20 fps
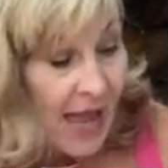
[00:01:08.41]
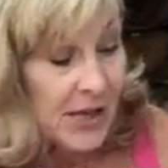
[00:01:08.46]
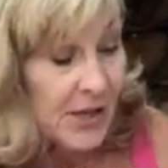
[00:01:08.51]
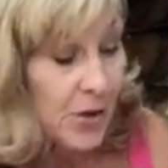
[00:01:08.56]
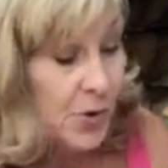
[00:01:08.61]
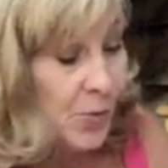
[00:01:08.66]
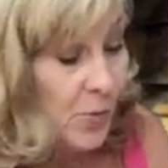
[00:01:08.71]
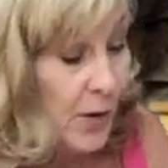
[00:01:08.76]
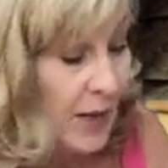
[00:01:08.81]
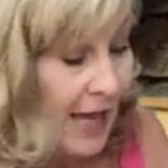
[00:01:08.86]

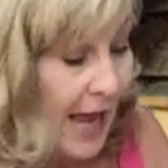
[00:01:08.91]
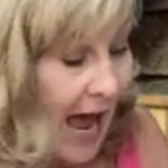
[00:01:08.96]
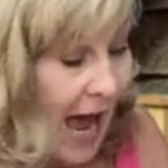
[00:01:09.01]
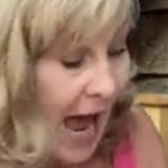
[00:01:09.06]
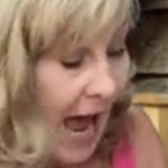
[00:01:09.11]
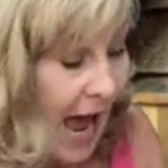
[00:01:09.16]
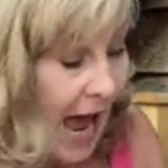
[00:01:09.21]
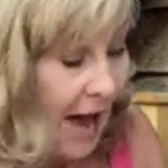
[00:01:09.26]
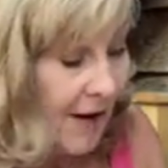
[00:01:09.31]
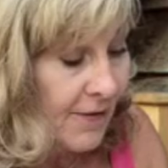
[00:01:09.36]
You will
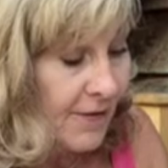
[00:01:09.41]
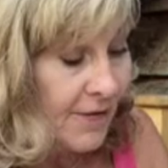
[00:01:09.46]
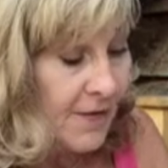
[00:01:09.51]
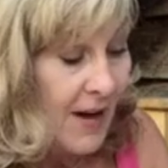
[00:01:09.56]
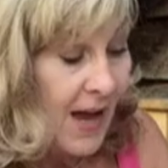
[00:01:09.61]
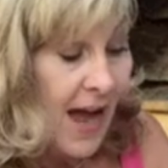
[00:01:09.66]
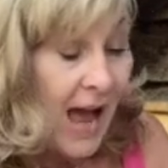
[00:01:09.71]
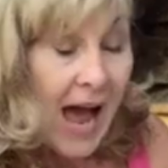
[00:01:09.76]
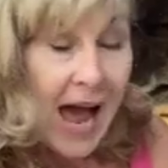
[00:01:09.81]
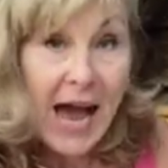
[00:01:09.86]
have
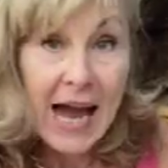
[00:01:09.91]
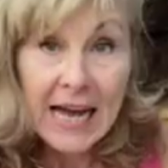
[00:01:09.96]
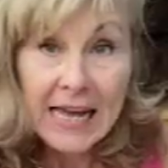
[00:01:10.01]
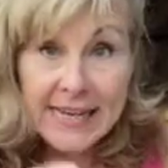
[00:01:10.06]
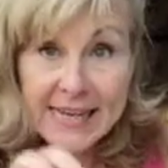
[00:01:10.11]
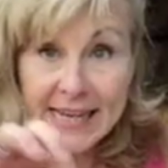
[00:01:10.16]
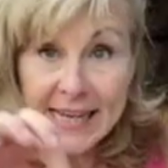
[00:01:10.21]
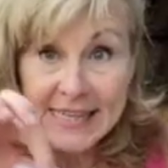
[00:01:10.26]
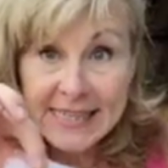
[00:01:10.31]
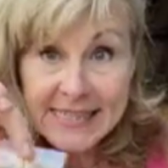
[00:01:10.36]
a
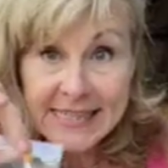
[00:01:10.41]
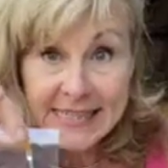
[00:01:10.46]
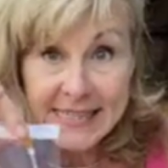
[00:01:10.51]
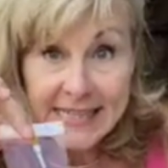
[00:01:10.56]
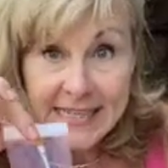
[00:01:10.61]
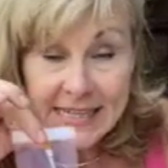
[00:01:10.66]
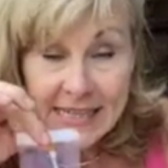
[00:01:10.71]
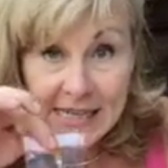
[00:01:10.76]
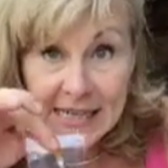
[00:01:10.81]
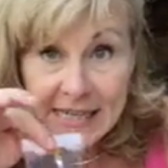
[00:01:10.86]
nice
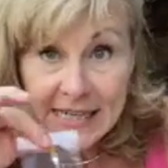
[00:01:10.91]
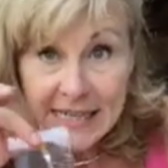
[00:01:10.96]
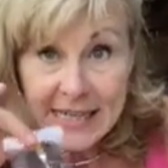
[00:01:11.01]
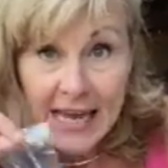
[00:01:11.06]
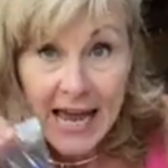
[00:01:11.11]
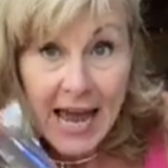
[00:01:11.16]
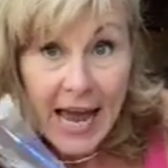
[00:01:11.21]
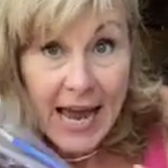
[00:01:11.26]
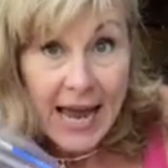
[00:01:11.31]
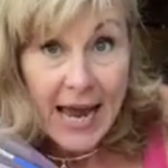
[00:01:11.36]
little
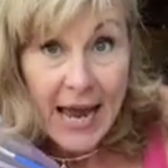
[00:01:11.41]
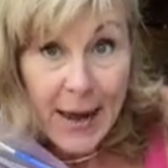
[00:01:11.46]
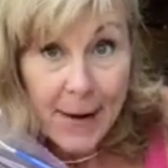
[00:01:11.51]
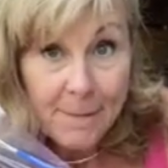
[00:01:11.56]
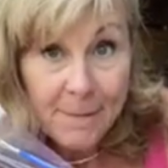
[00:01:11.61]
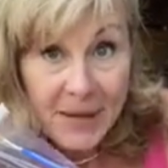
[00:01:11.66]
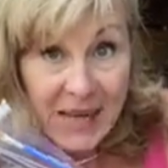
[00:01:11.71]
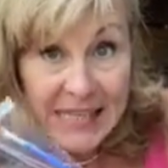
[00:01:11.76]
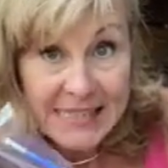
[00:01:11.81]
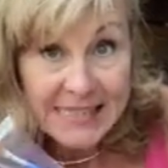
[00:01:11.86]

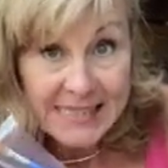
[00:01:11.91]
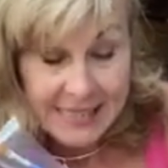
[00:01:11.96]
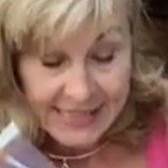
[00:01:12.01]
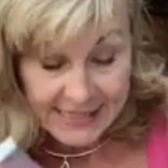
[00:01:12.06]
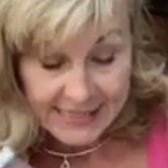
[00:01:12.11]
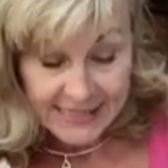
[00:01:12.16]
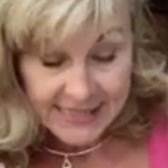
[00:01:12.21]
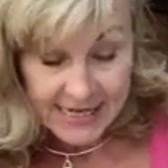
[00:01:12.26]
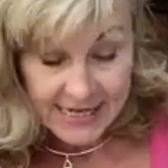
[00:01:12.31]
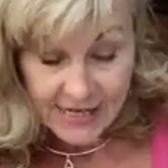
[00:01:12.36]
plastic
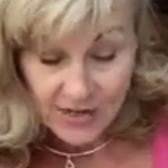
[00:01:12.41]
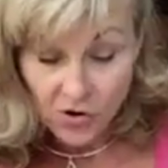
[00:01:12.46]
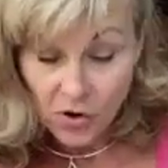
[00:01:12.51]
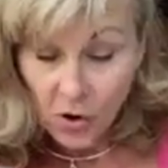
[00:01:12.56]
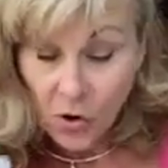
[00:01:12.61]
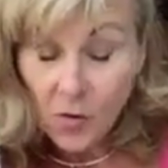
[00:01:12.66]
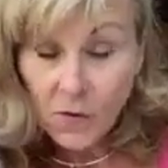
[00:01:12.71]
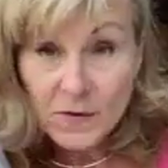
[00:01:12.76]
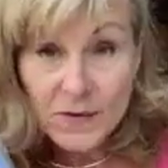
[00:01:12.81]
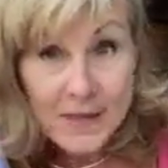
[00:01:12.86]
container
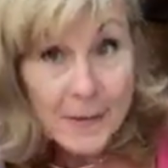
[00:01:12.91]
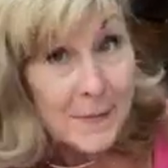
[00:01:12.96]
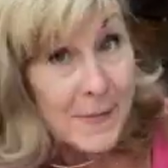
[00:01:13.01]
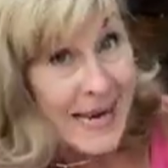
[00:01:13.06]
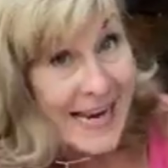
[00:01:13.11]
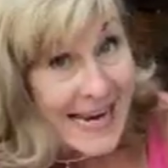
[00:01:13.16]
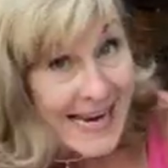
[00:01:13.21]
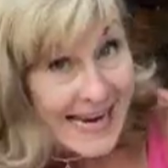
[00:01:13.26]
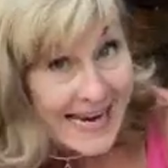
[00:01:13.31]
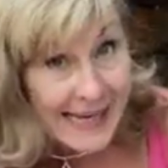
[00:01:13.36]
of some
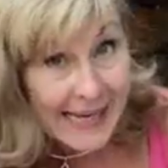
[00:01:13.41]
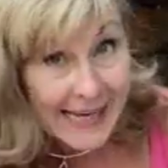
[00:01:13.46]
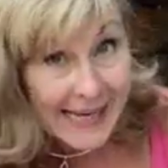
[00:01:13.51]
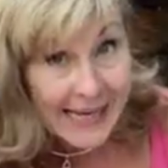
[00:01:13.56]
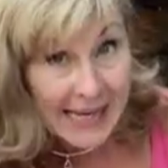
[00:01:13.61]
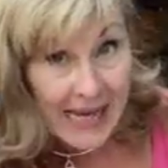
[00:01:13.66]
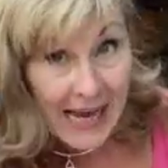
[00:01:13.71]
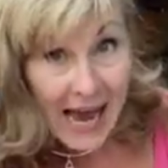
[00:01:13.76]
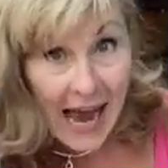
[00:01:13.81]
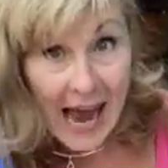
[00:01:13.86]
ink
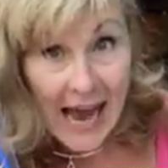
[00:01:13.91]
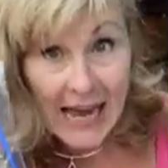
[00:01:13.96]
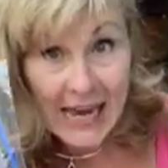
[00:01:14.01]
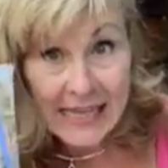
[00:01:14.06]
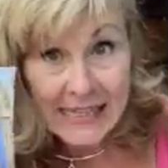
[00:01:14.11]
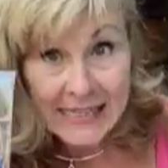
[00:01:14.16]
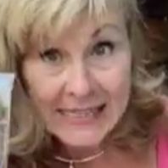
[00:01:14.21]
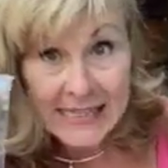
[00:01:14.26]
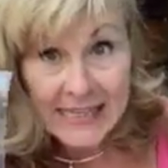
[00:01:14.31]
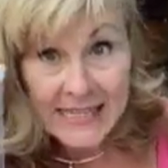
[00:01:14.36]

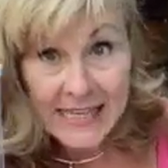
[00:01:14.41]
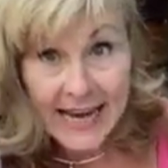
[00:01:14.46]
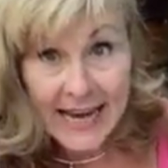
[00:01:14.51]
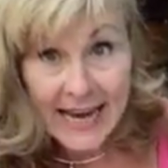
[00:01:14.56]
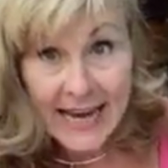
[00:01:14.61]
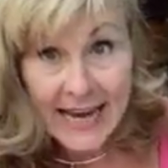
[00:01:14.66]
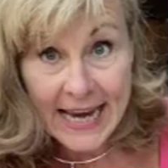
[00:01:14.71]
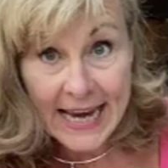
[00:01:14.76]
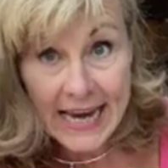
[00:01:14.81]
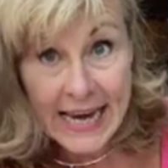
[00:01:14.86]
and
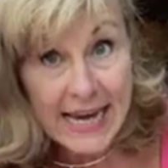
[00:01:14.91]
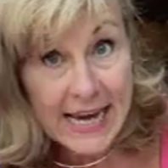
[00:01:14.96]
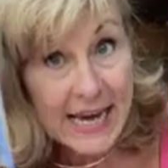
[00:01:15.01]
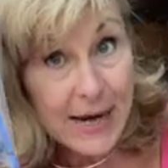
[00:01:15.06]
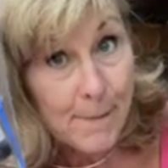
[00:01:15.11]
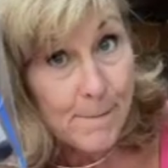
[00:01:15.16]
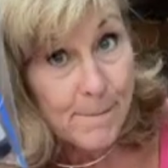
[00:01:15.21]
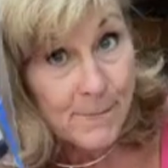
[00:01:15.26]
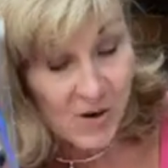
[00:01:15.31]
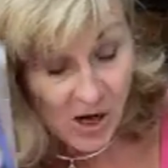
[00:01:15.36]
a
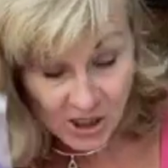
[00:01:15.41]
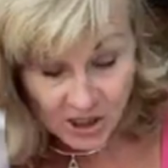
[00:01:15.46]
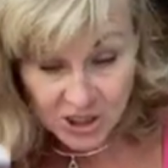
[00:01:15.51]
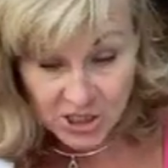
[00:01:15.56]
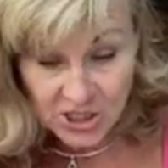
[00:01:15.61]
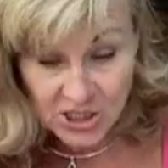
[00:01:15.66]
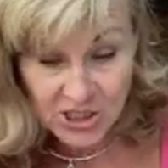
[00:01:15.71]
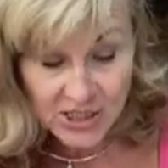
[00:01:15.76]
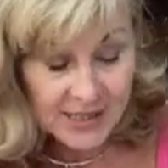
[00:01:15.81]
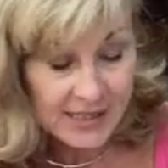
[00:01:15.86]
brush.